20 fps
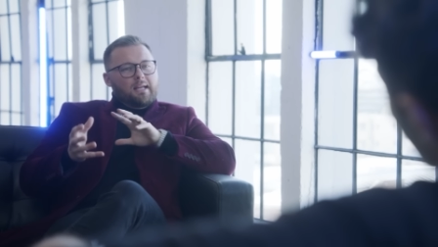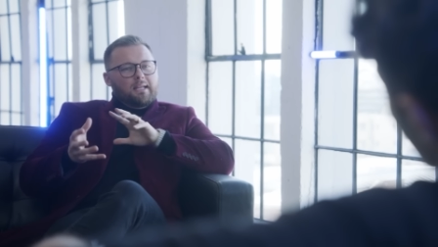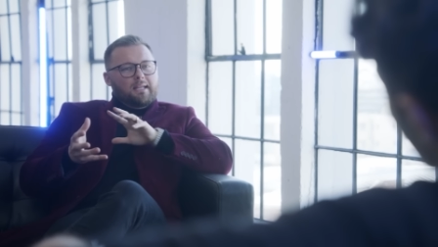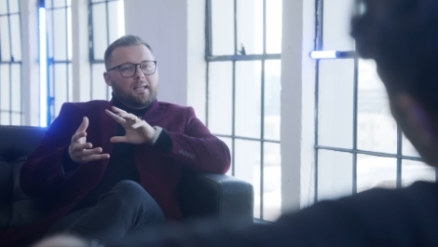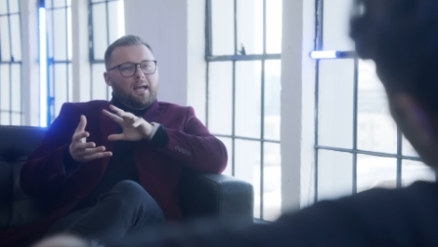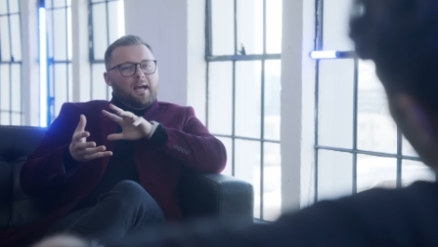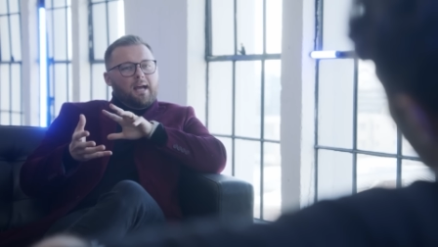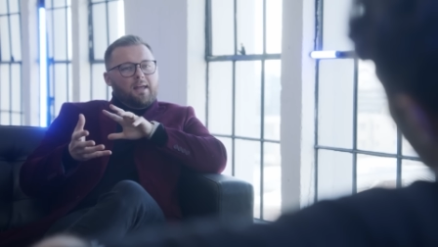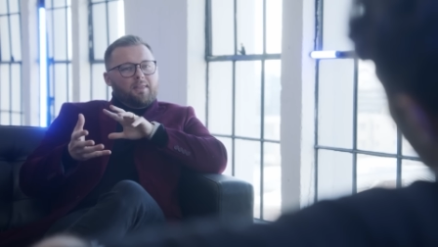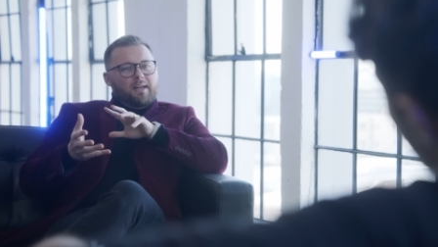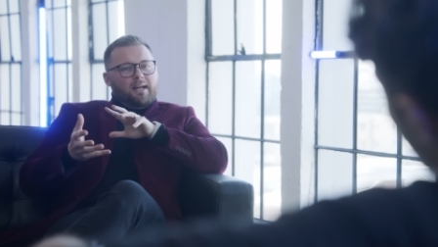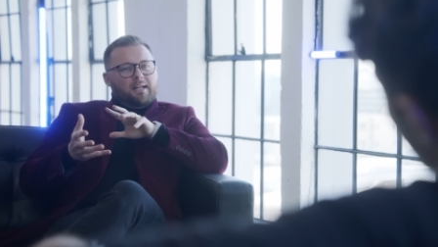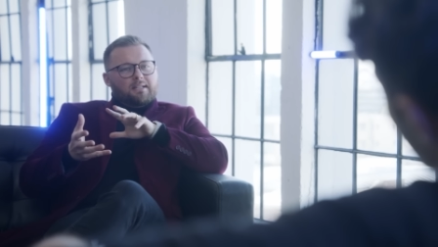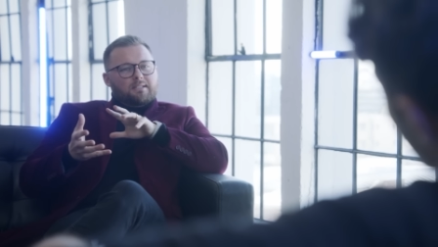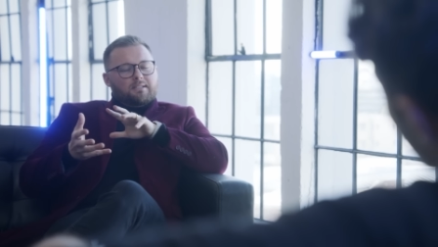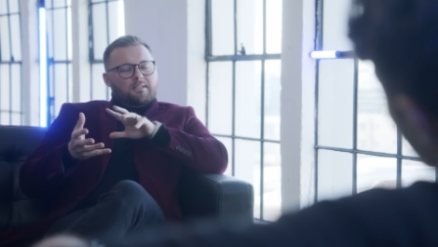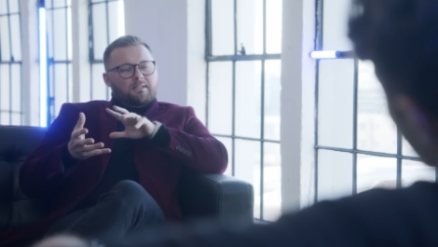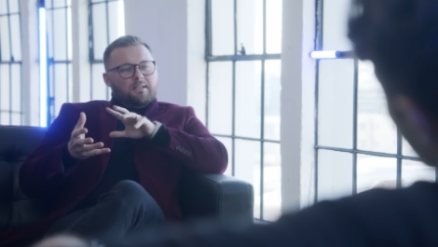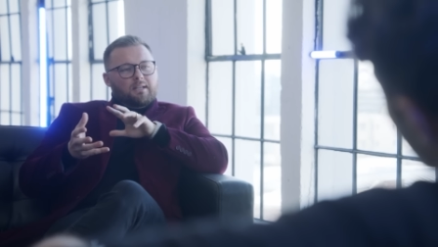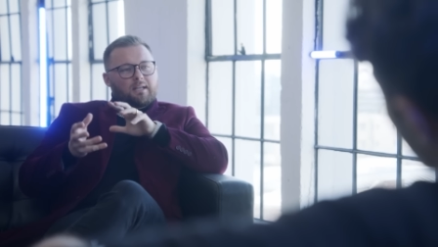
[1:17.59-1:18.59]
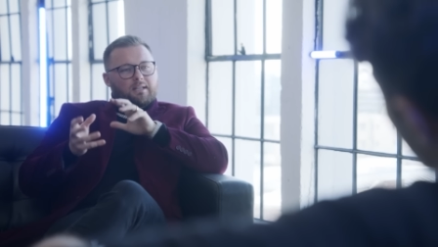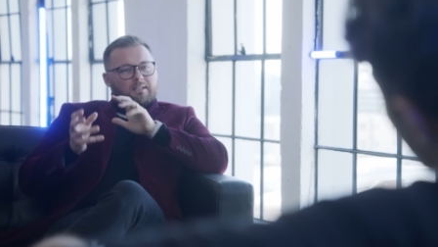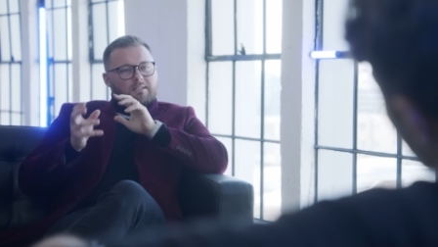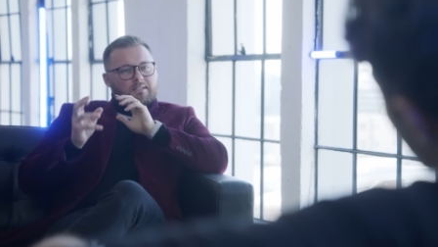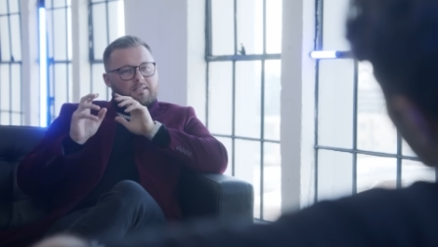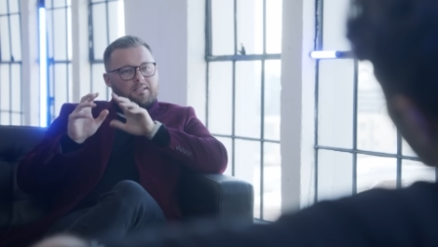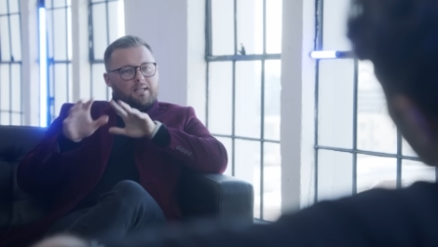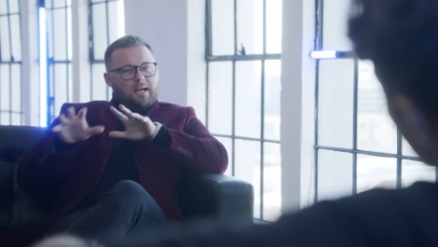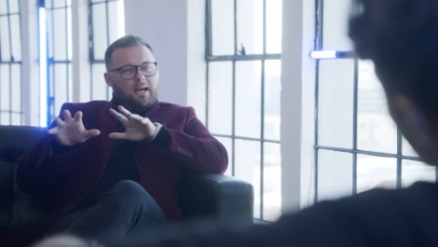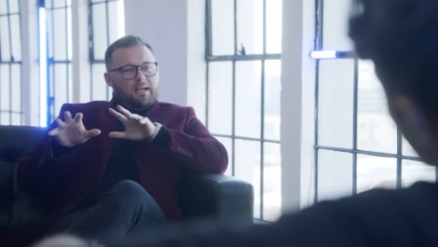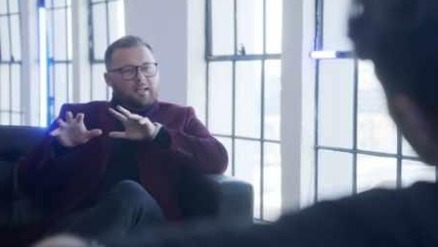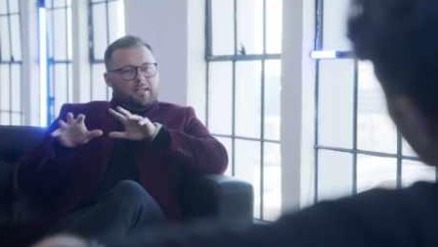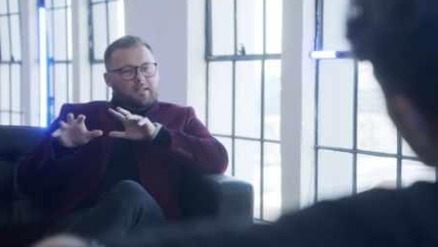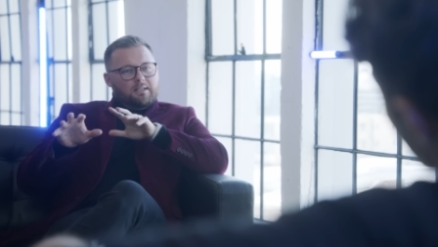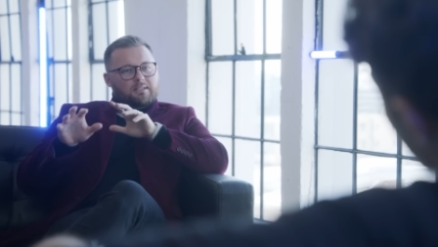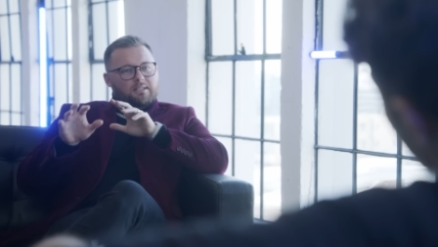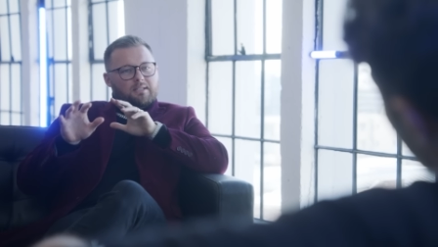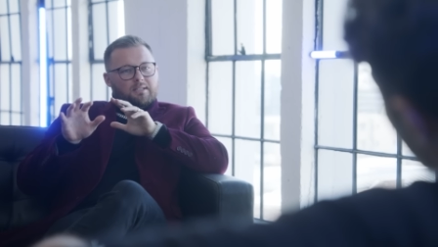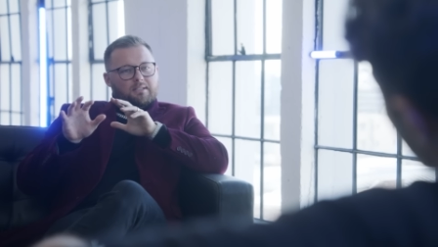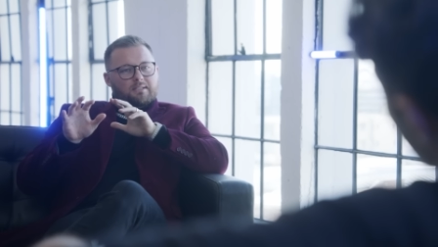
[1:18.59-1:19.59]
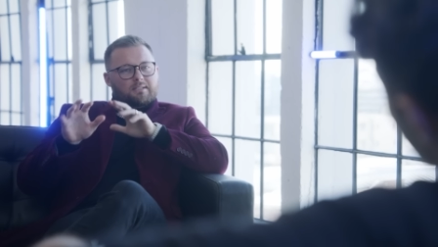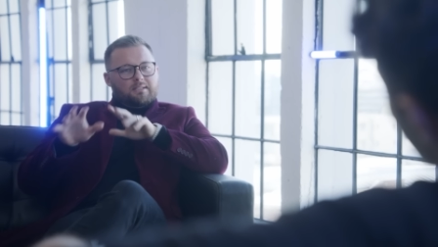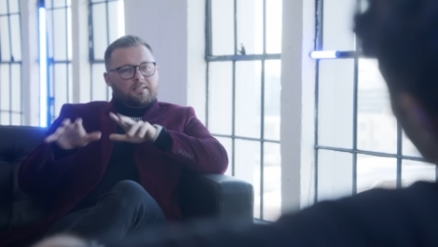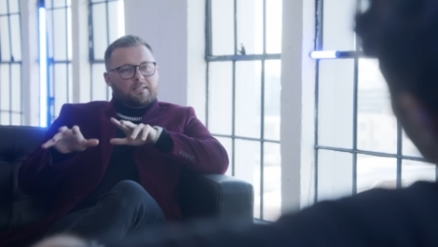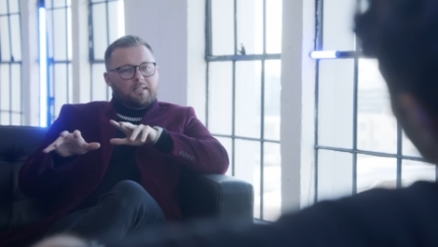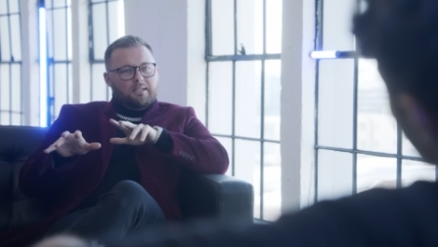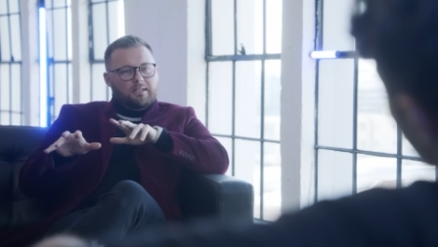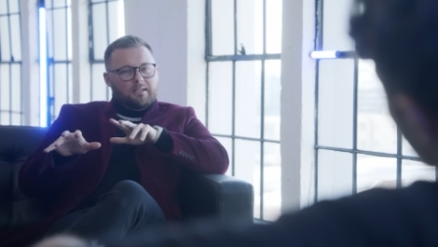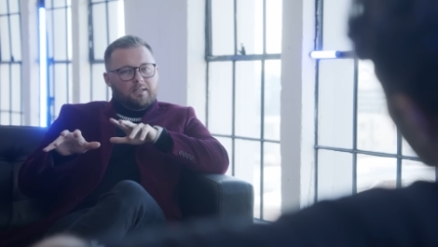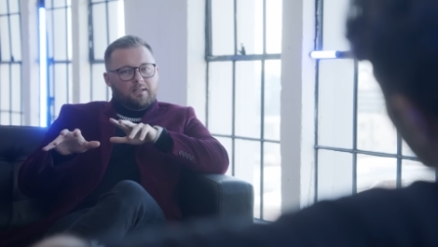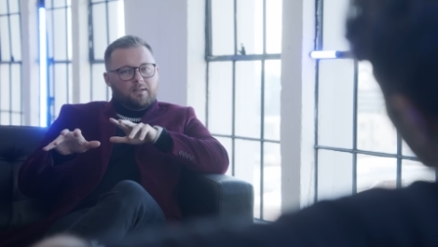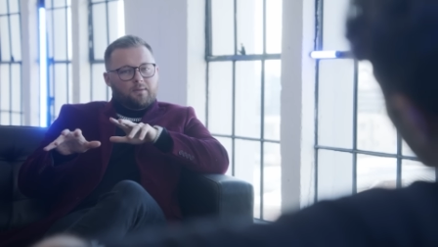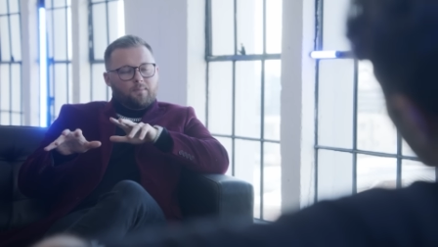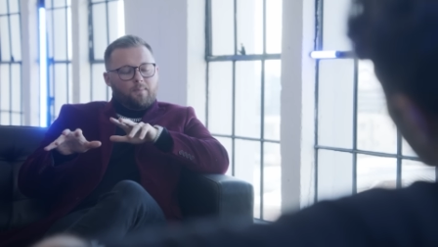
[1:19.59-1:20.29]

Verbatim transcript: yeah, that's exciting to see.